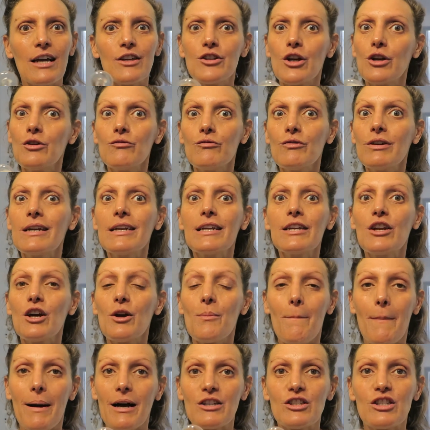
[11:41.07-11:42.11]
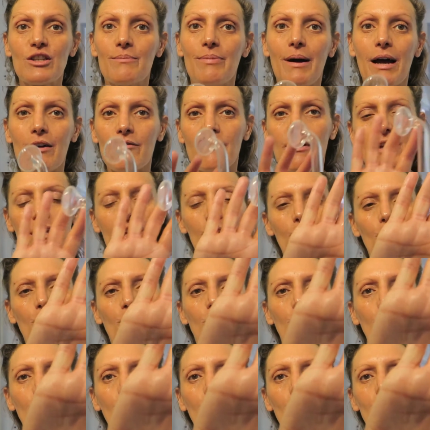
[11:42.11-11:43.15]
I don't really know much about radio
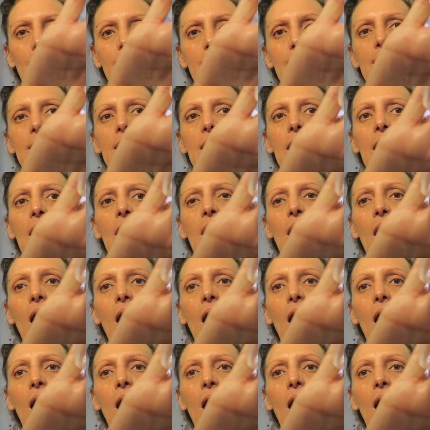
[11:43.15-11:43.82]
frequency,